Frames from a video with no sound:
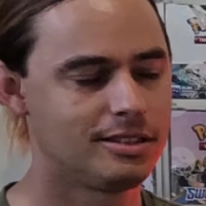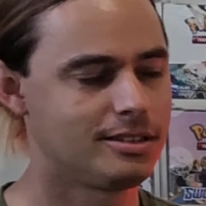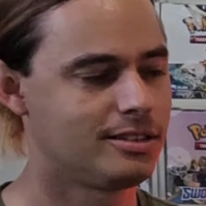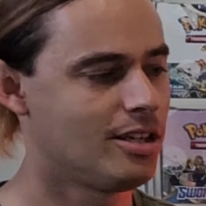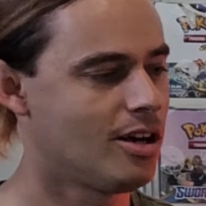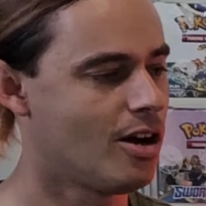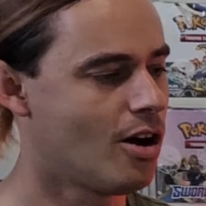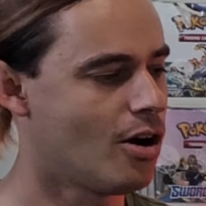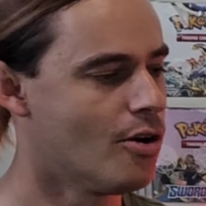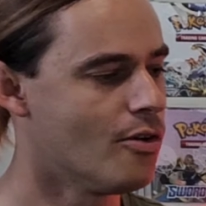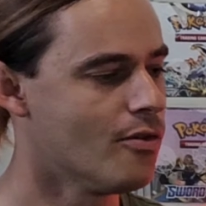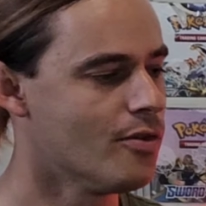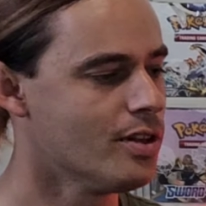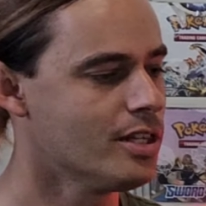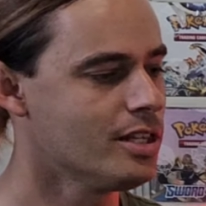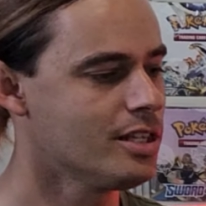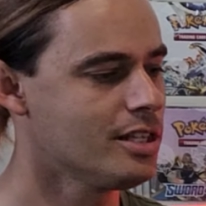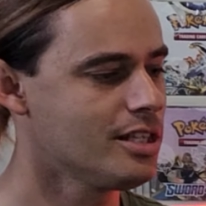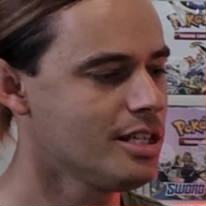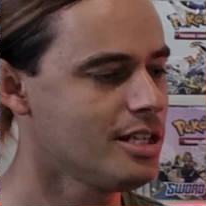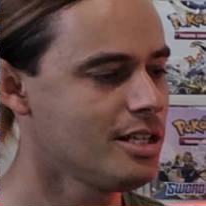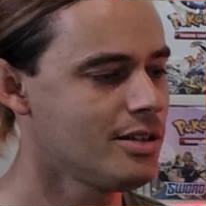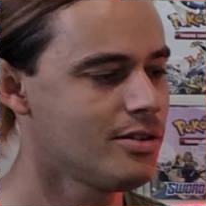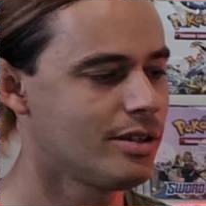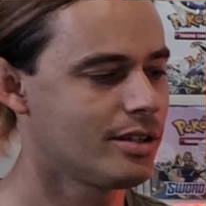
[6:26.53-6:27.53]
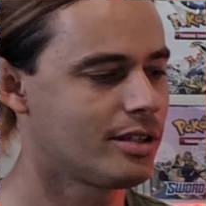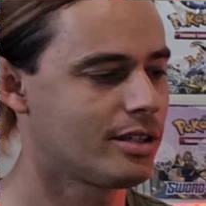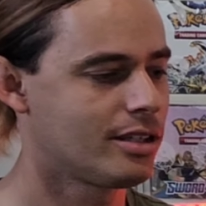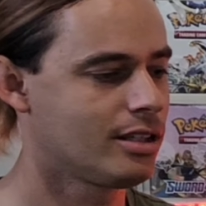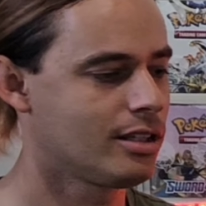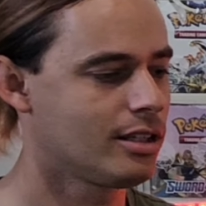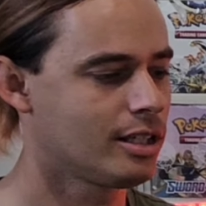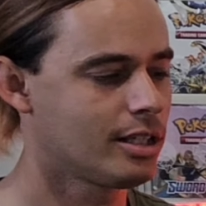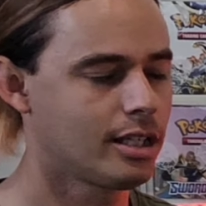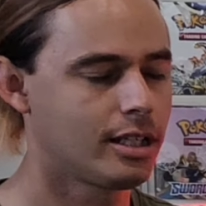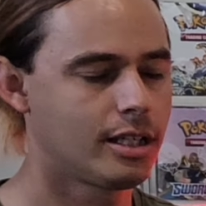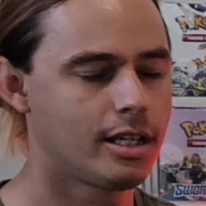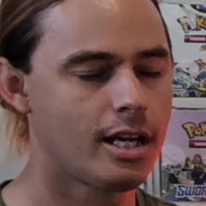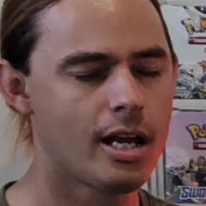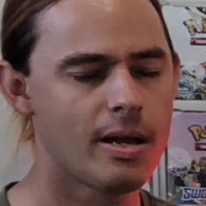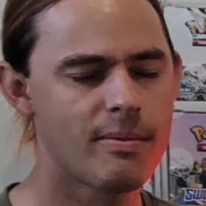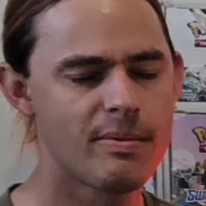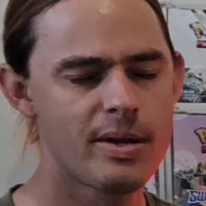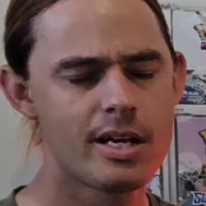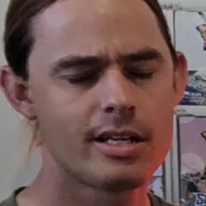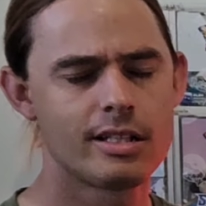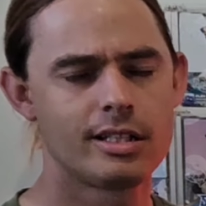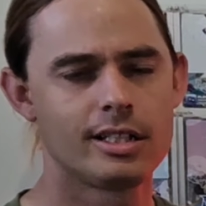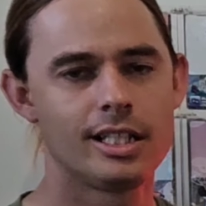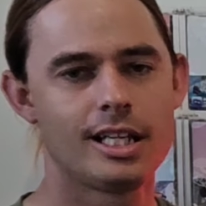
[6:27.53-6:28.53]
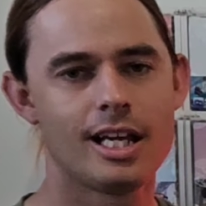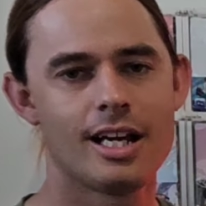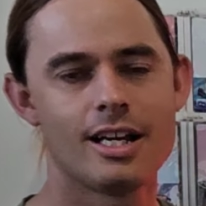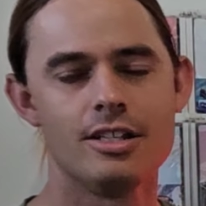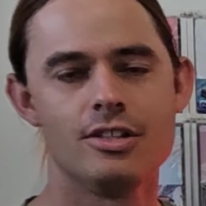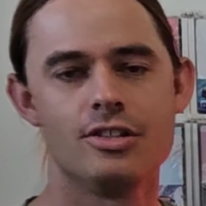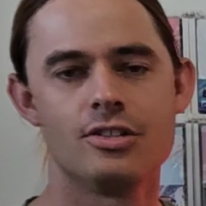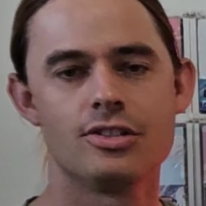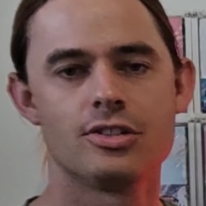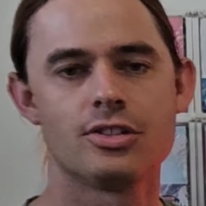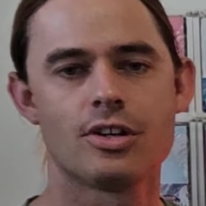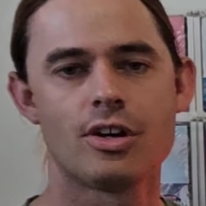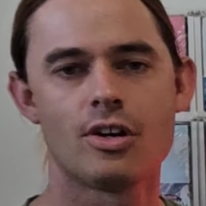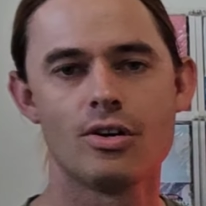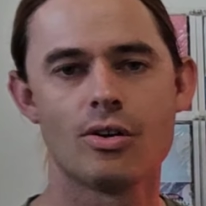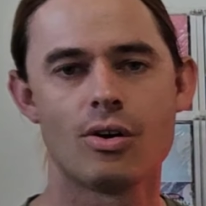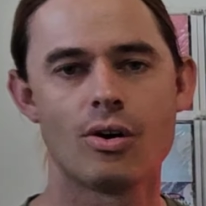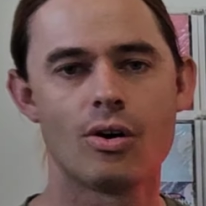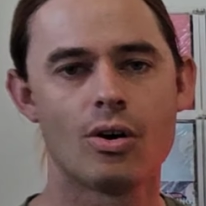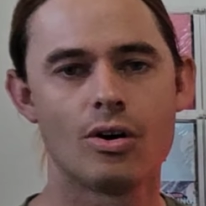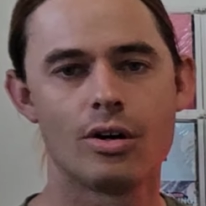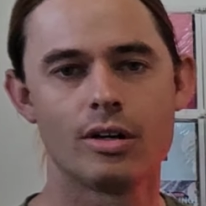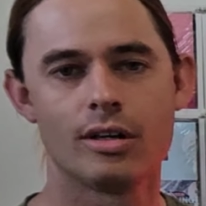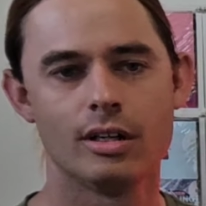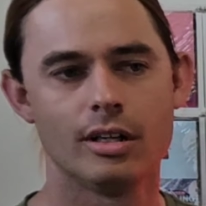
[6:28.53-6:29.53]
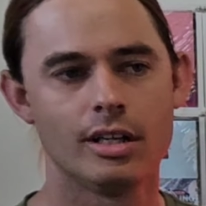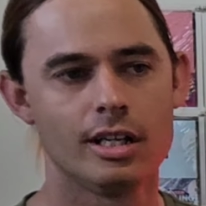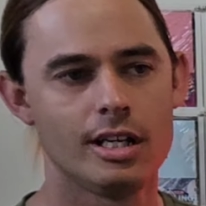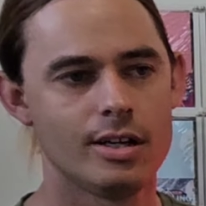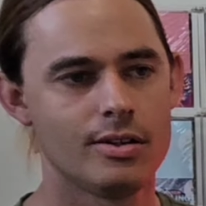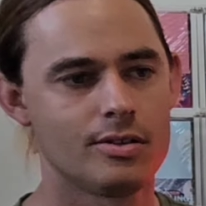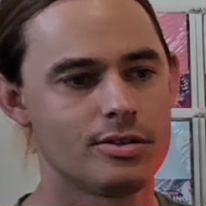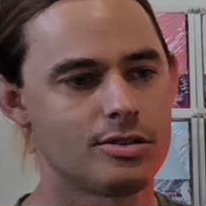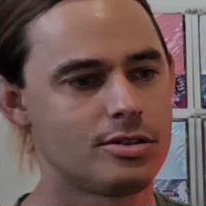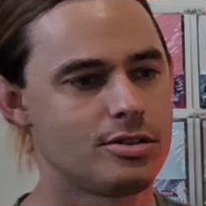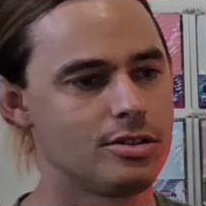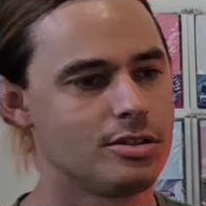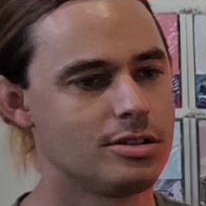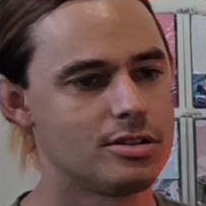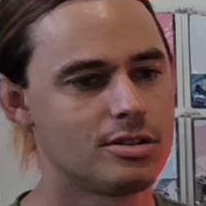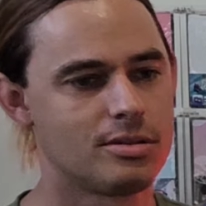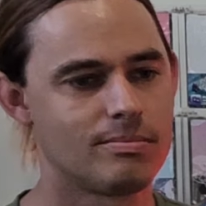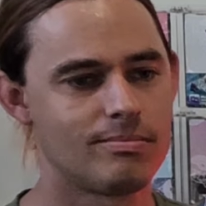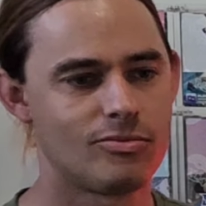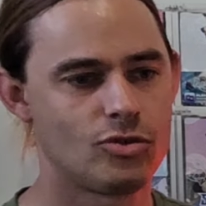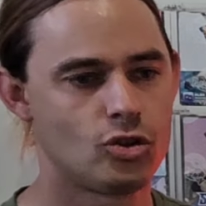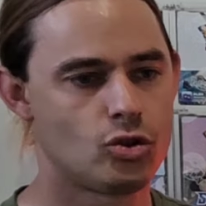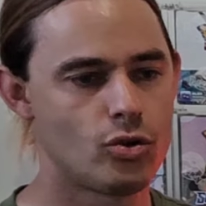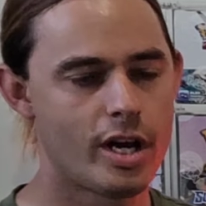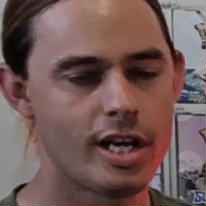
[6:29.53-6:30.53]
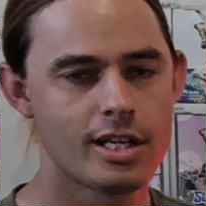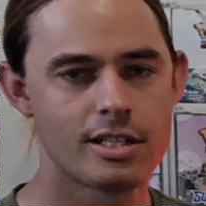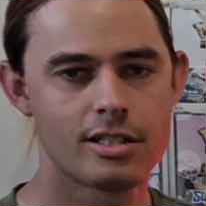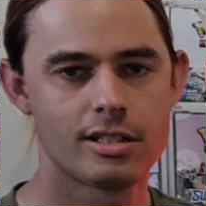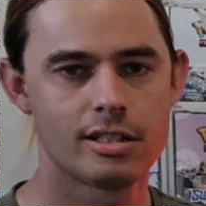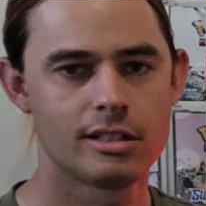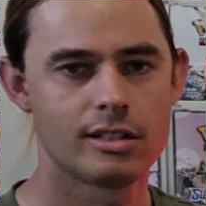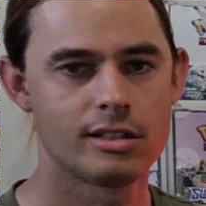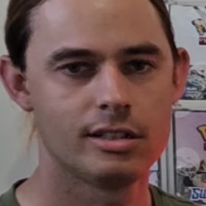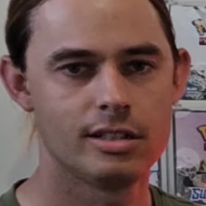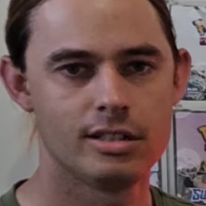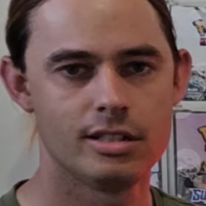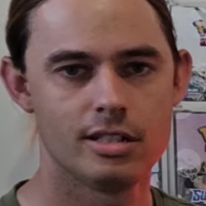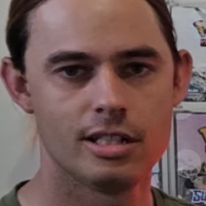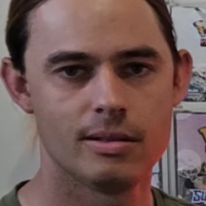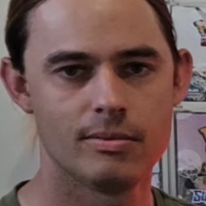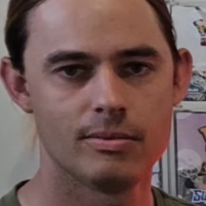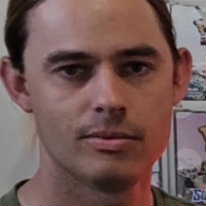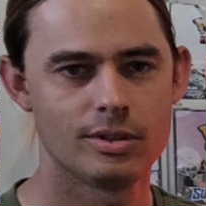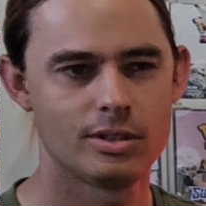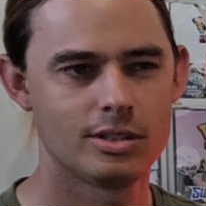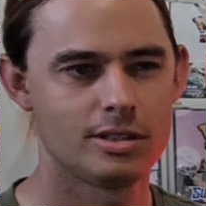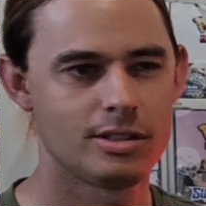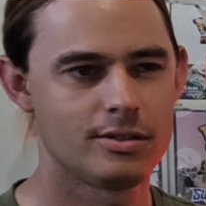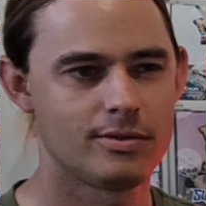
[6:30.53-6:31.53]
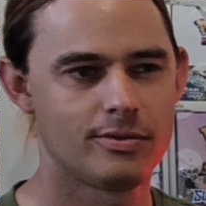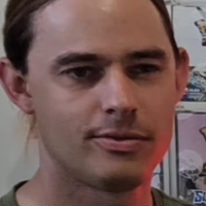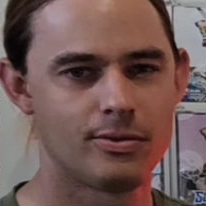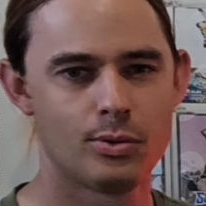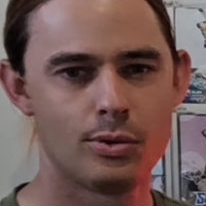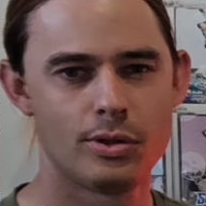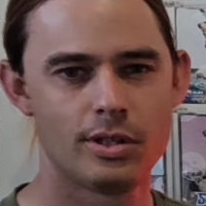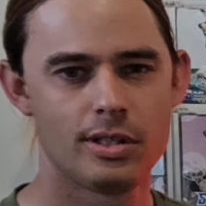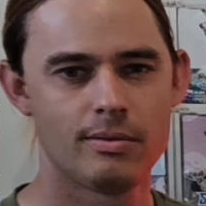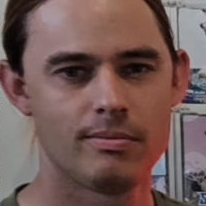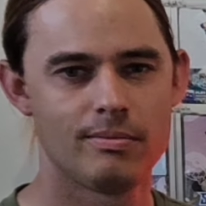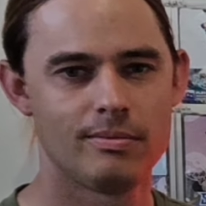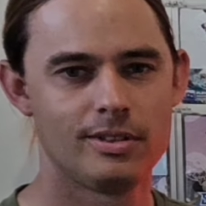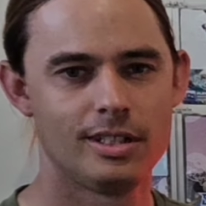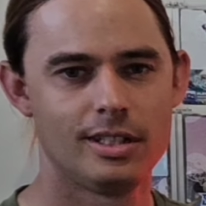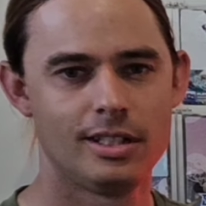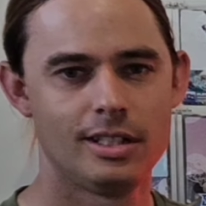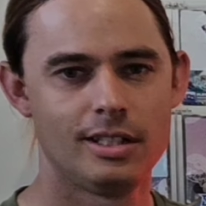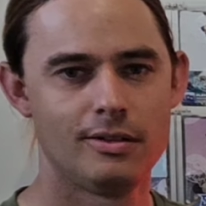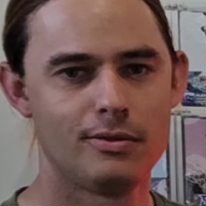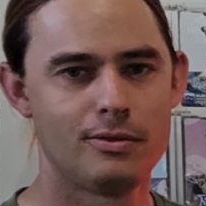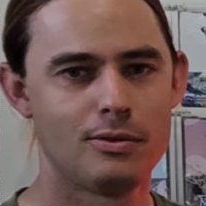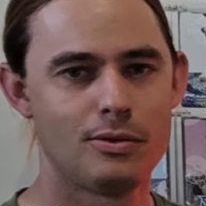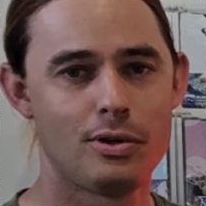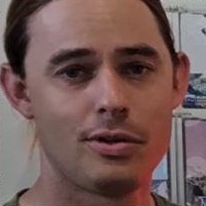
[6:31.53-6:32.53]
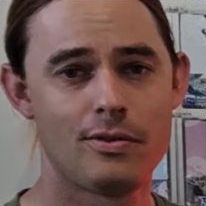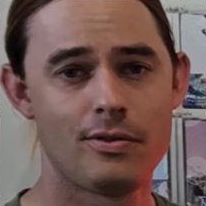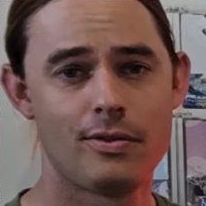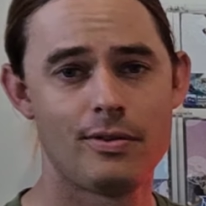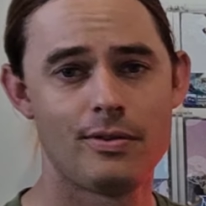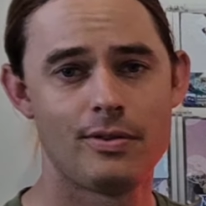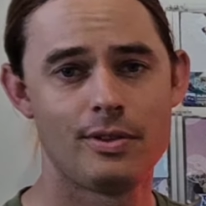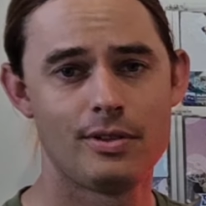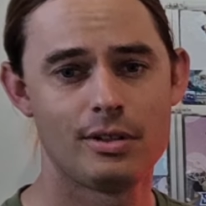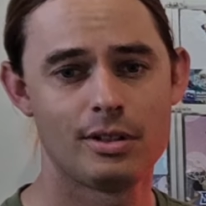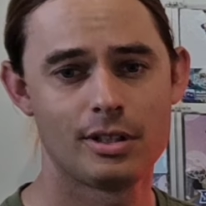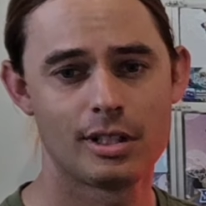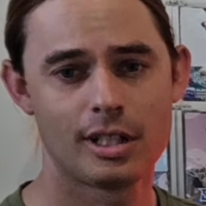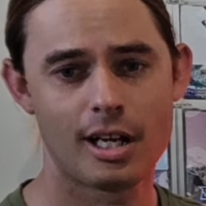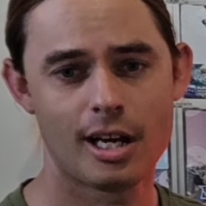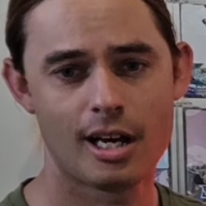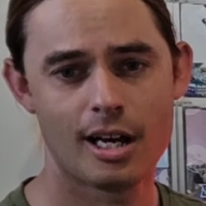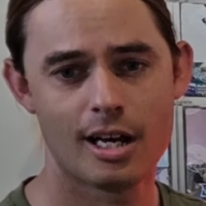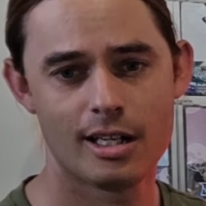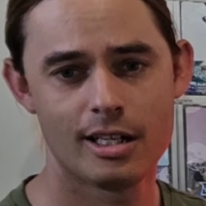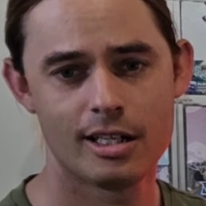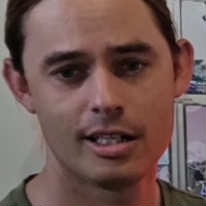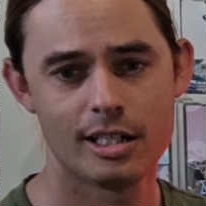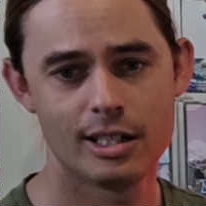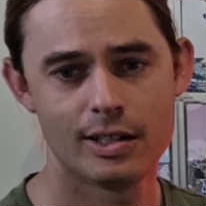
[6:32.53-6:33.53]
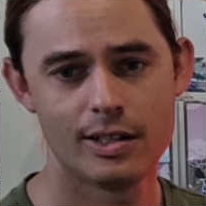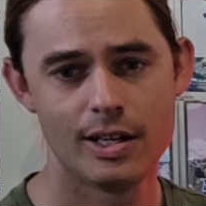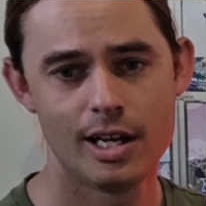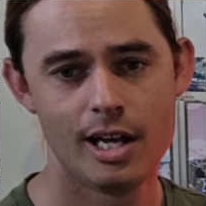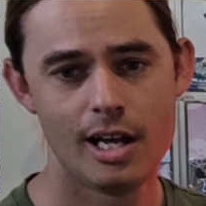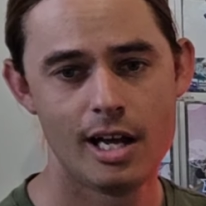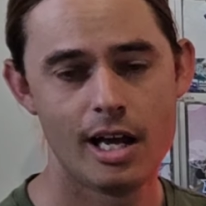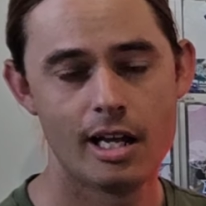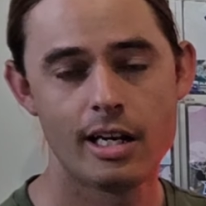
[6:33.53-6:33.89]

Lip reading: Over the year, it come out of the gate so hot, and now it's just drastically dipped. What is it, a $40, $50 card now?